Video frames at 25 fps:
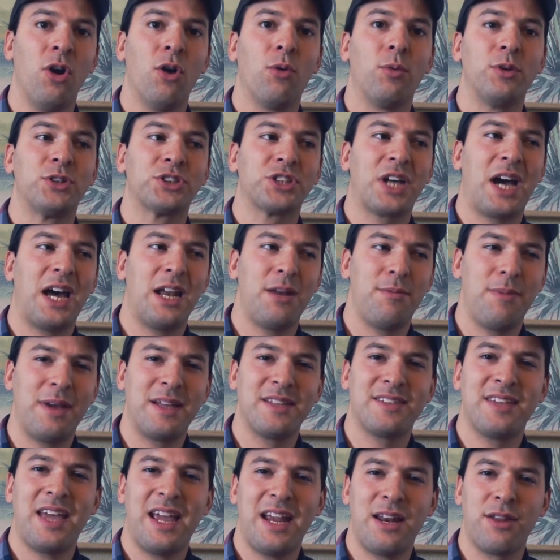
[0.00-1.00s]
which kind of
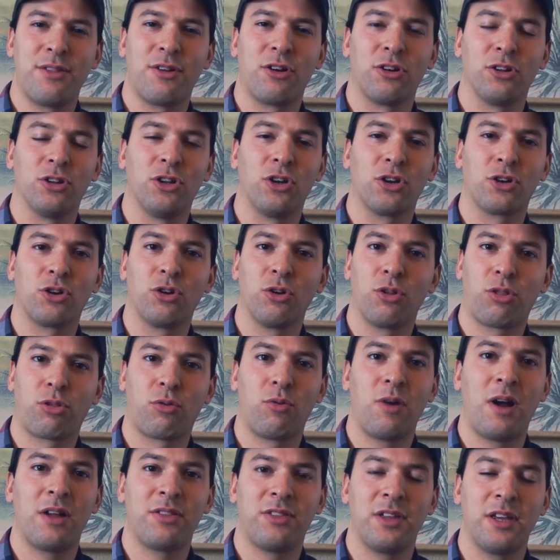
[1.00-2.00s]
maintain their look
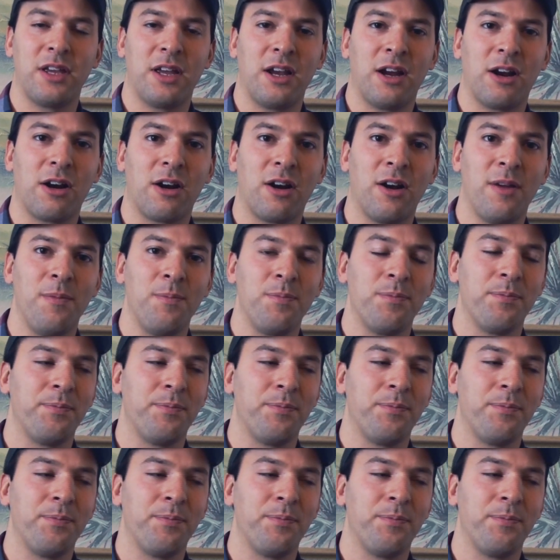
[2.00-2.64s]
throughout the year.